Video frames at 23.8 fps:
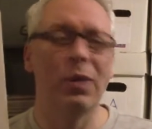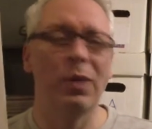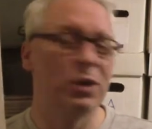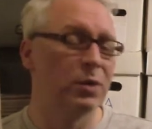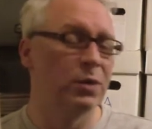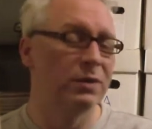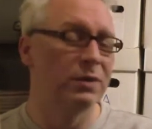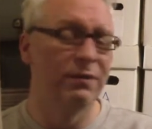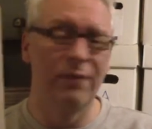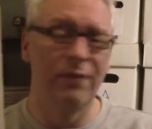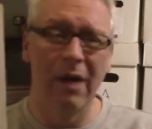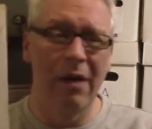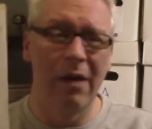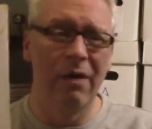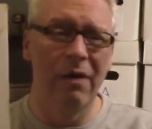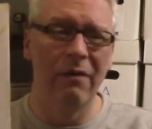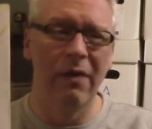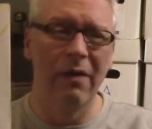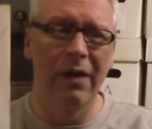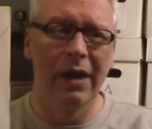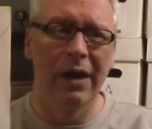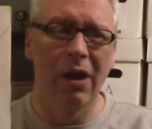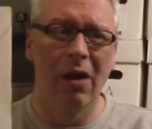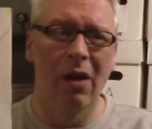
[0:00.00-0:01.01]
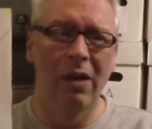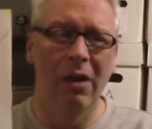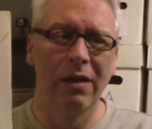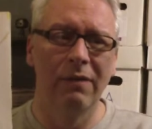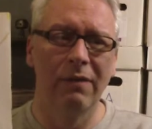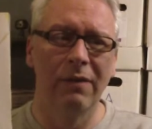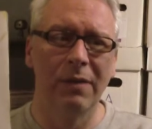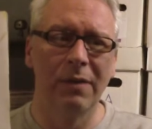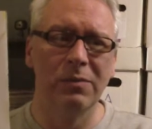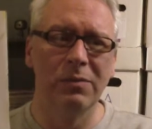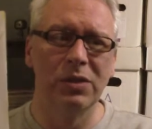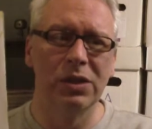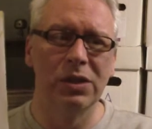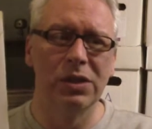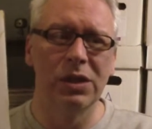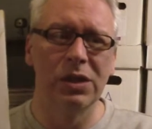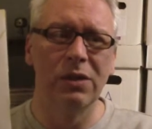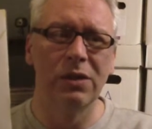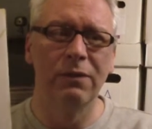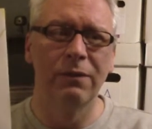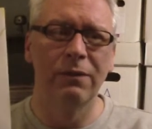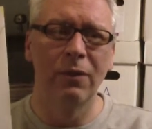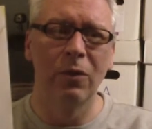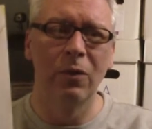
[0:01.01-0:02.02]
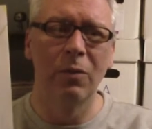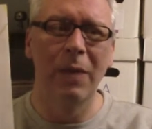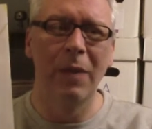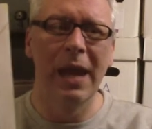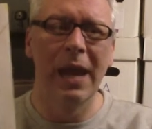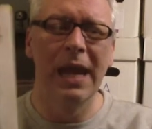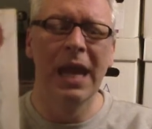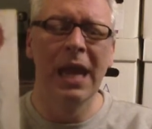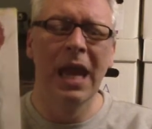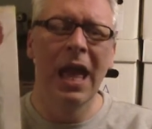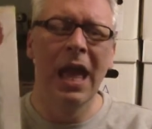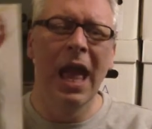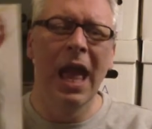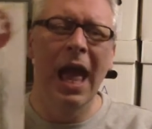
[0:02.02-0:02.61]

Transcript: which was very, very kind of him to do for me.